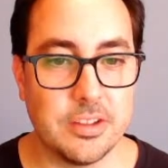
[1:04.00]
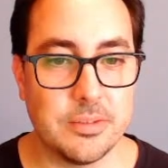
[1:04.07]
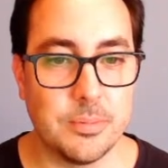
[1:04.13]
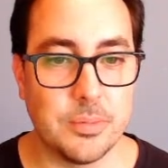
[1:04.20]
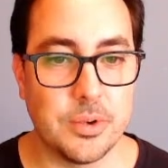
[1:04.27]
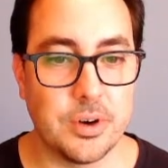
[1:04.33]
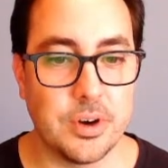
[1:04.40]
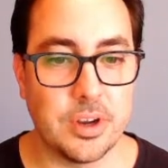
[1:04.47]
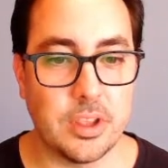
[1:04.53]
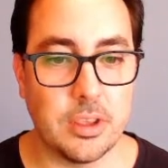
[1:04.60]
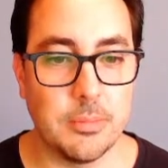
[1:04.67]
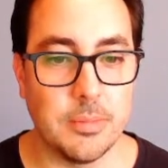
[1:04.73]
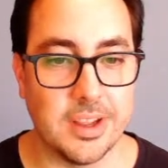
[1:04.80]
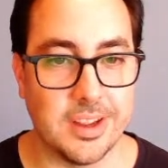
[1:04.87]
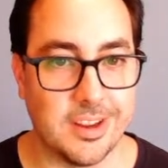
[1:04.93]
more
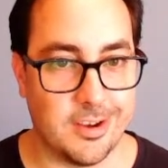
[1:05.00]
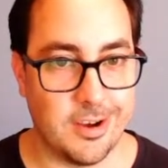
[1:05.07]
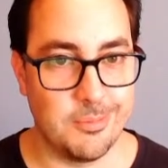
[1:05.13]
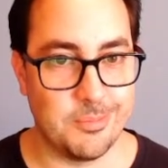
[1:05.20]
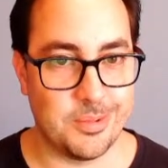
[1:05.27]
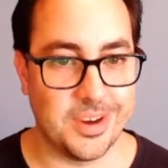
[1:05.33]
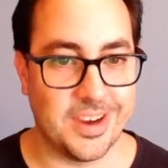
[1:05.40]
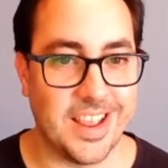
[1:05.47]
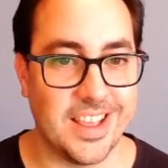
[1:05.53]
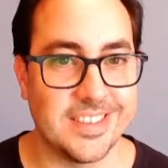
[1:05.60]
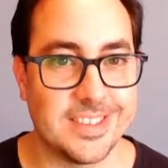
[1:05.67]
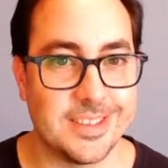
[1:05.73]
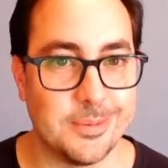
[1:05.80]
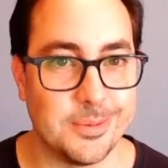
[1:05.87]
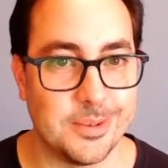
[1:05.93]
human
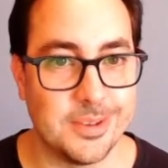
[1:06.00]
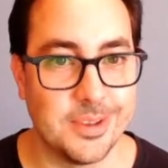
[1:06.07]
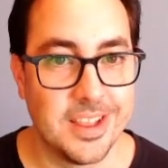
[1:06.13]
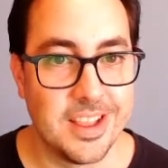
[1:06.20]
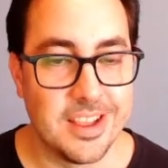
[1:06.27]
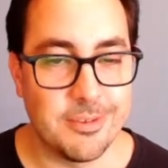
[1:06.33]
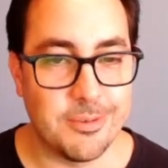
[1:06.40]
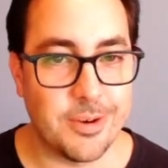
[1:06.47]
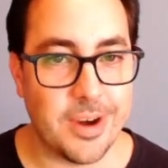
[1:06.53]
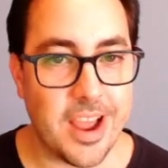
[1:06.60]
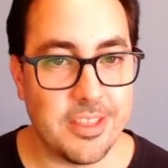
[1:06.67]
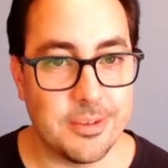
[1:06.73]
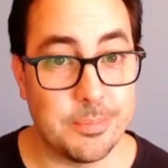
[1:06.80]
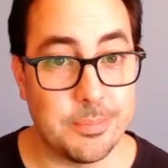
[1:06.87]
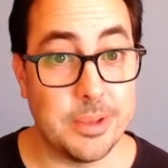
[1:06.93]
comprehensible for
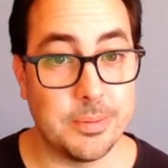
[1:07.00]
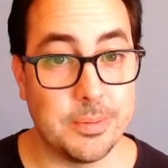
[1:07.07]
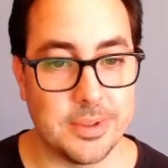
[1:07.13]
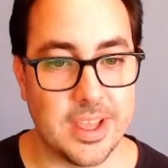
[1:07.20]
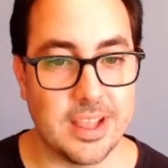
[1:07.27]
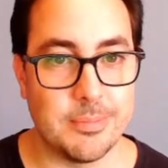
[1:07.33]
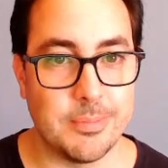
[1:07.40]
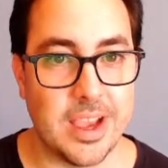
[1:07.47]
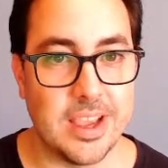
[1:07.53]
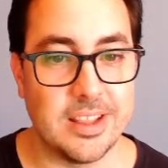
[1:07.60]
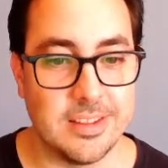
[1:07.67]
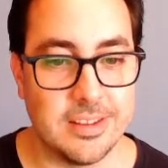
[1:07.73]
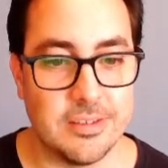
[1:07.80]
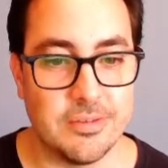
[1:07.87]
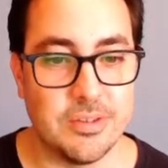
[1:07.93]
other people that might
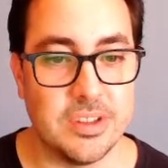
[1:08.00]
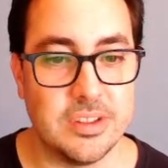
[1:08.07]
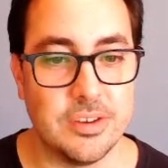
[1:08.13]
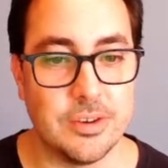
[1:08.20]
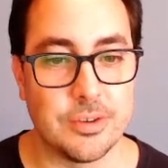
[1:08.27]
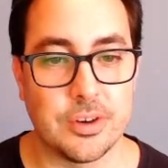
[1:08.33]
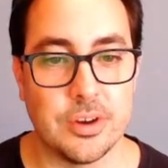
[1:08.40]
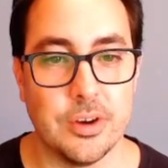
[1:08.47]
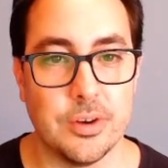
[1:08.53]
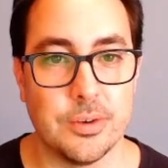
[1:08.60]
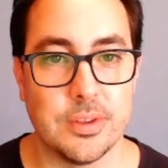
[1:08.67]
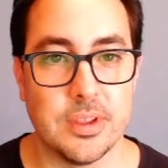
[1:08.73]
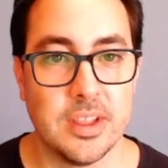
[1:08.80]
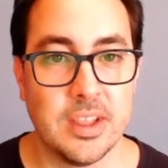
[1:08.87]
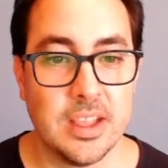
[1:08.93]
read your
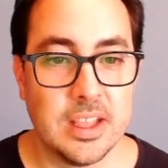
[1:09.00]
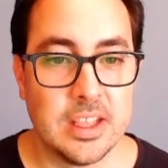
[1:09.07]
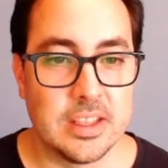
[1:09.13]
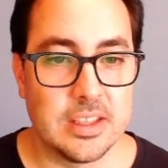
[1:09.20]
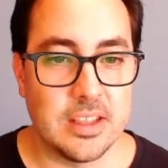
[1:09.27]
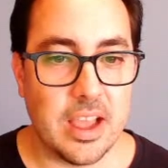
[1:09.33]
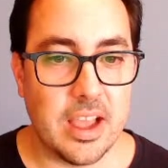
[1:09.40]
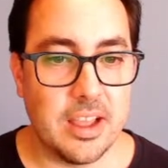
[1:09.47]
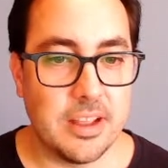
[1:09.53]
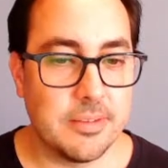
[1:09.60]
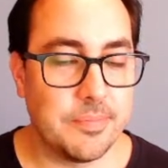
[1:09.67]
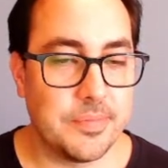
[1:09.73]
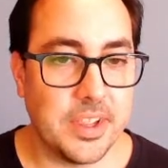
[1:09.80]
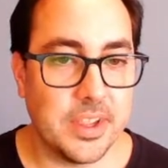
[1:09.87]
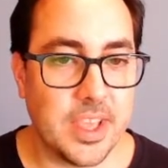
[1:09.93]
code.
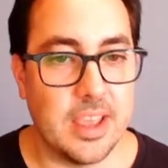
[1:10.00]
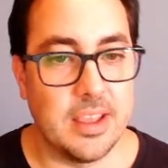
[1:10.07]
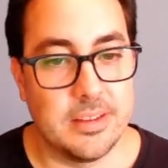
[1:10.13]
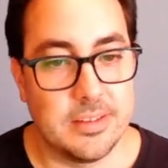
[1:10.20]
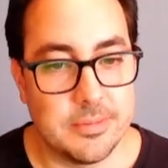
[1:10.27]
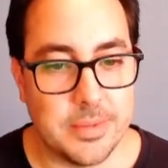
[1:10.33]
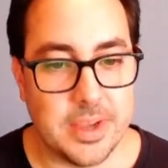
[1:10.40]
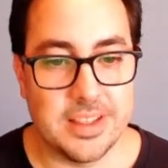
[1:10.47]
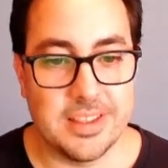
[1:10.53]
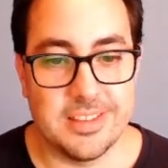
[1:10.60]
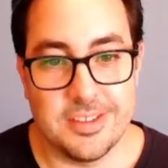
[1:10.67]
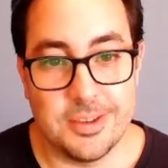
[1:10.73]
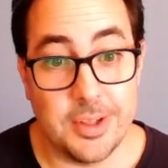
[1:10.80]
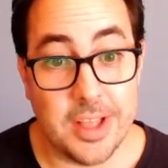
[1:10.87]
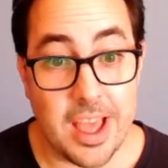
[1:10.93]
And okay, but
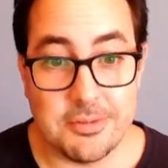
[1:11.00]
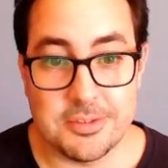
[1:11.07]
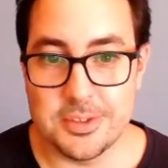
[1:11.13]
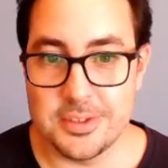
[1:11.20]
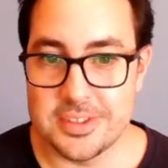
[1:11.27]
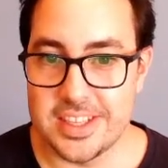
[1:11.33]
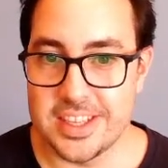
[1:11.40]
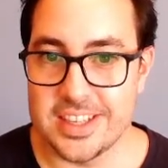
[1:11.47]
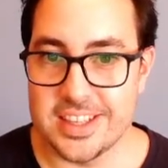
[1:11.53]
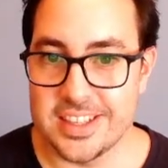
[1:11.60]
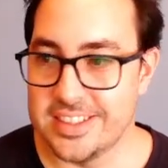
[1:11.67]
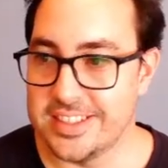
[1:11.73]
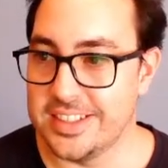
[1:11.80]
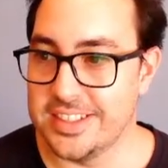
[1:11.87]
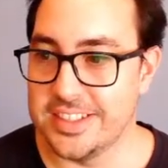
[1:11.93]
you'll have to stick
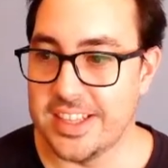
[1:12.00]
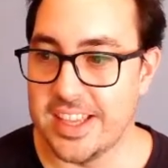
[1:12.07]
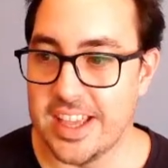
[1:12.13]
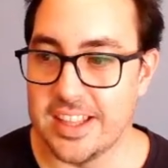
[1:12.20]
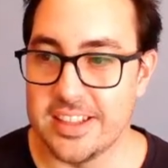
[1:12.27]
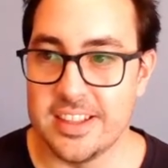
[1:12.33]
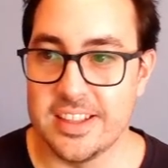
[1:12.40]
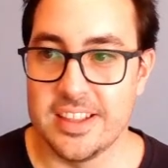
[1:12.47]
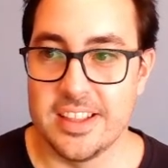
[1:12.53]
until the end